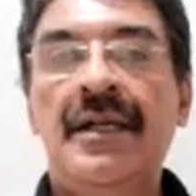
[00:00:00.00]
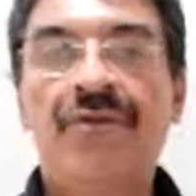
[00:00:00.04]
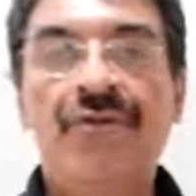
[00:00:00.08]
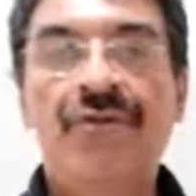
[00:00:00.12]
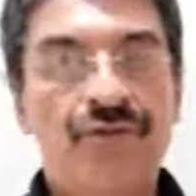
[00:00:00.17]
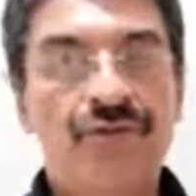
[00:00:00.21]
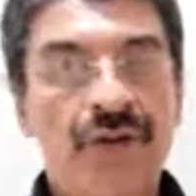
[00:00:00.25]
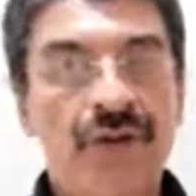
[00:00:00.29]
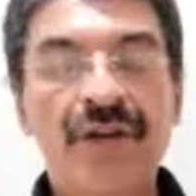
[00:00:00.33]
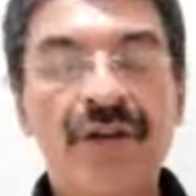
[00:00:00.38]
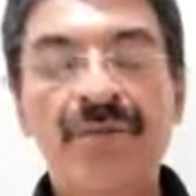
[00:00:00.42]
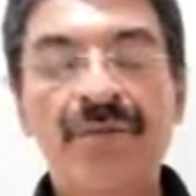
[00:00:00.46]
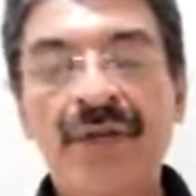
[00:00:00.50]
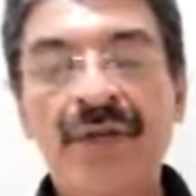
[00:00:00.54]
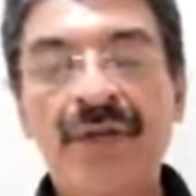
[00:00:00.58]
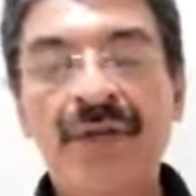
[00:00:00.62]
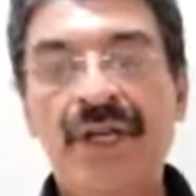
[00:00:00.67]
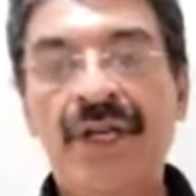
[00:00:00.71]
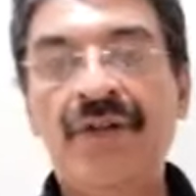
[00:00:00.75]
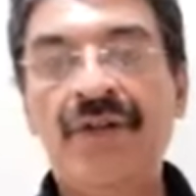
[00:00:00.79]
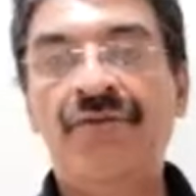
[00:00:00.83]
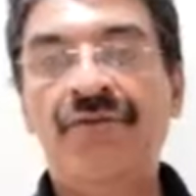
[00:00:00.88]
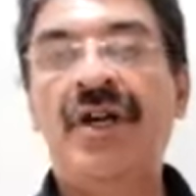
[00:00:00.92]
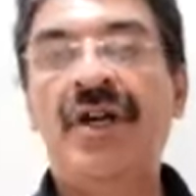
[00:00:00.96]
one
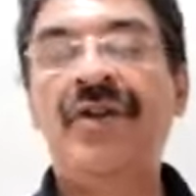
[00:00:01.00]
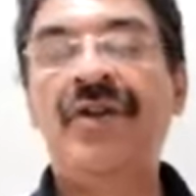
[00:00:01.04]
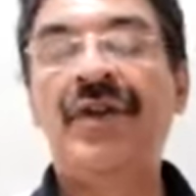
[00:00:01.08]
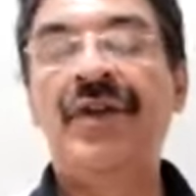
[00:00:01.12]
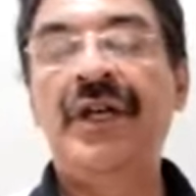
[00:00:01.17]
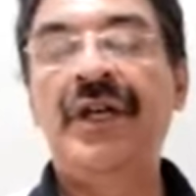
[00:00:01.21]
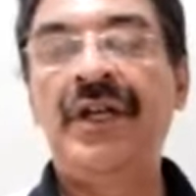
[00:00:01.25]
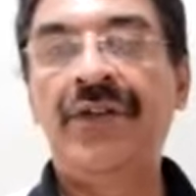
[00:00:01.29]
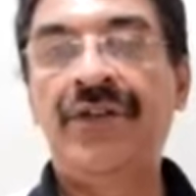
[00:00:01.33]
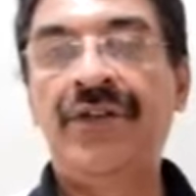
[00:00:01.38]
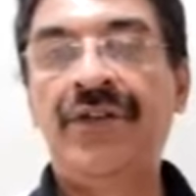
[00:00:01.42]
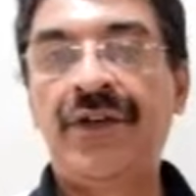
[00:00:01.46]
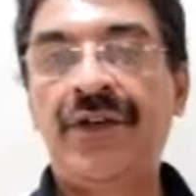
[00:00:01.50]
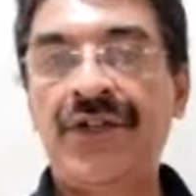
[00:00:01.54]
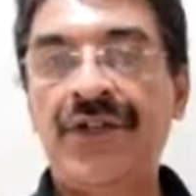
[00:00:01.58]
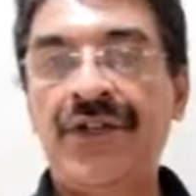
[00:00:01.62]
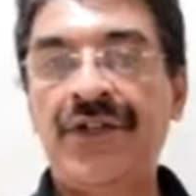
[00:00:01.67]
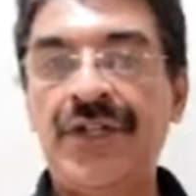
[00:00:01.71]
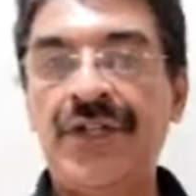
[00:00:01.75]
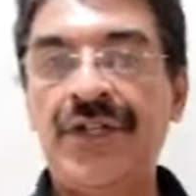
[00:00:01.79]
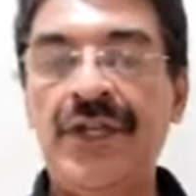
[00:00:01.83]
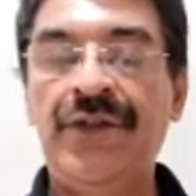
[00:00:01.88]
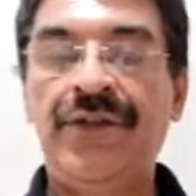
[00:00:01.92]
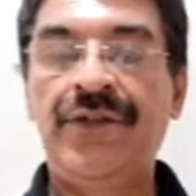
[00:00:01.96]
method what we discussed
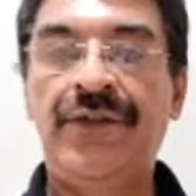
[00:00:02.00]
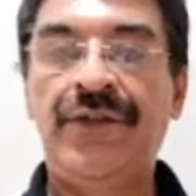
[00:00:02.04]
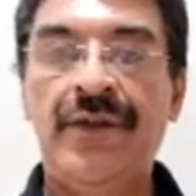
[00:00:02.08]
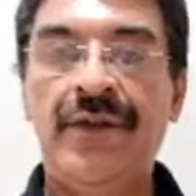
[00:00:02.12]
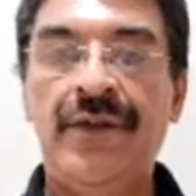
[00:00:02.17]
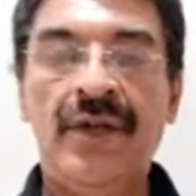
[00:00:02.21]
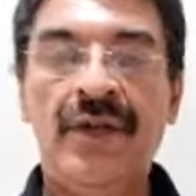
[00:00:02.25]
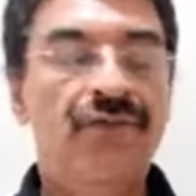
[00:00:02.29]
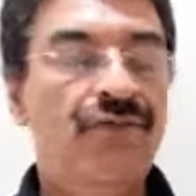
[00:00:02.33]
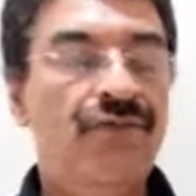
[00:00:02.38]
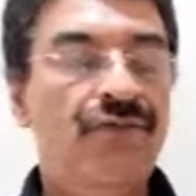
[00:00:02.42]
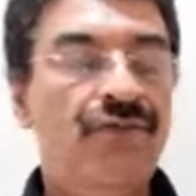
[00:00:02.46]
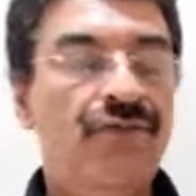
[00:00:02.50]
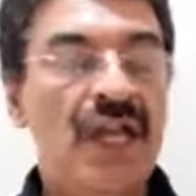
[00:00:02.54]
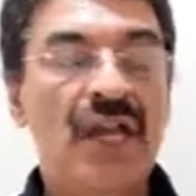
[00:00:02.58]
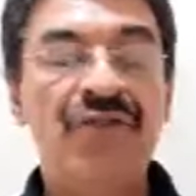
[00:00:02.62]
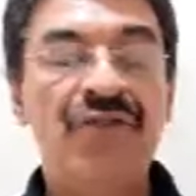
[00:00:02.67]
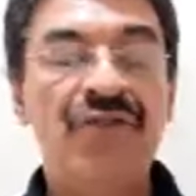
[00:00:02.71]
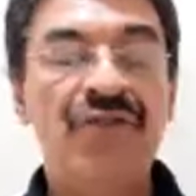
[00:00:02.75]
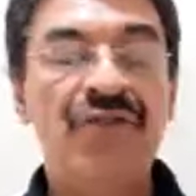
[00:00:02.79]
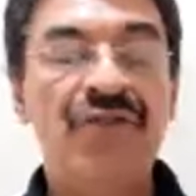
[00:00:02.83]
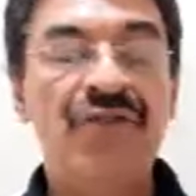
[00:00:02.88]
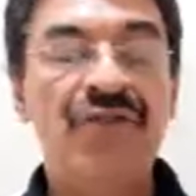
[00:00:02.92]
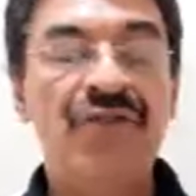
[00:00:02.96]
is, we
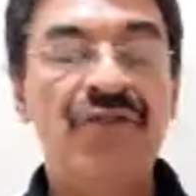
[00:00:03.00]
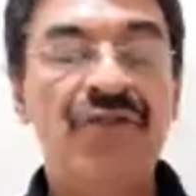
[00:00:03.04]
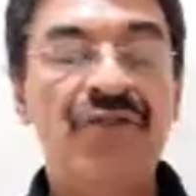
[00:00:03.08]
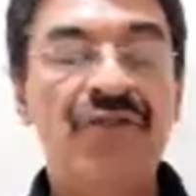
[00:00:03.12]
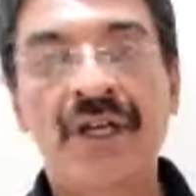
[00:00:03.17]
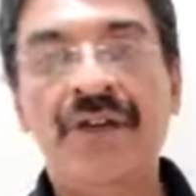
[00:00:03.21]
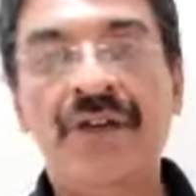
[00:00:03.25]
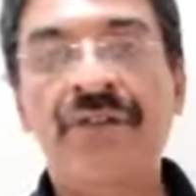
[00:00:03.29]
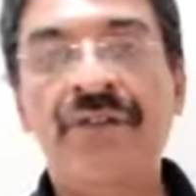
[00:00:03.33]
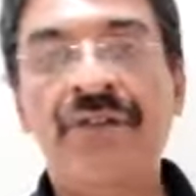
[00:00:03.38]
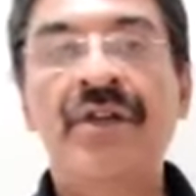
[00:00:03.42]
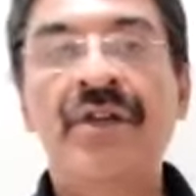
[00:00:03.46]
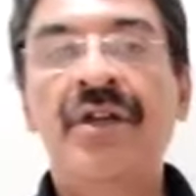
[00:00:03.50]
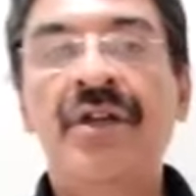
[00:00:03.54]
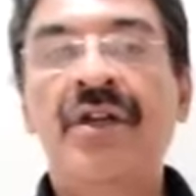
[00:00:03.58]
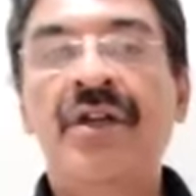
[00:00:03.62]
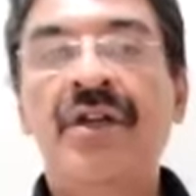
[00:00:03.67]
have many methods.